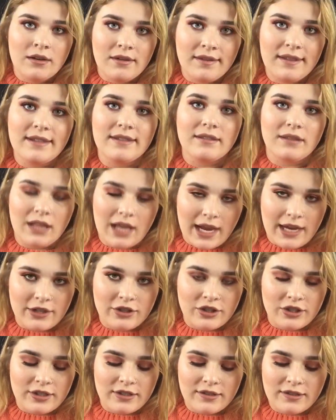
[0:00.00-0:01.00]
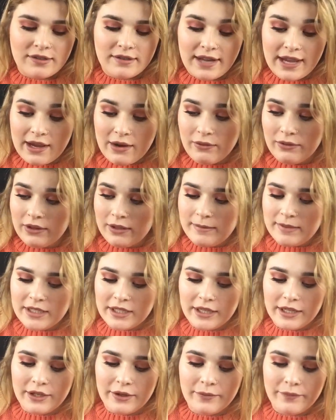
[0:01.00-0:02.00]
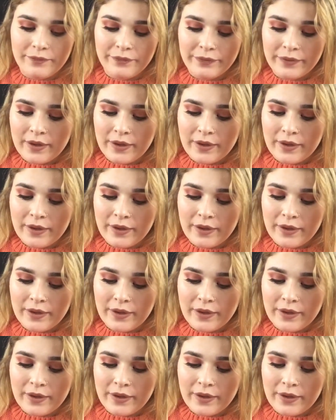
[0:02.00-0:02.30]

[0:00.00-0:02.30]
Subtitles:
These lashes, now, let me tell you.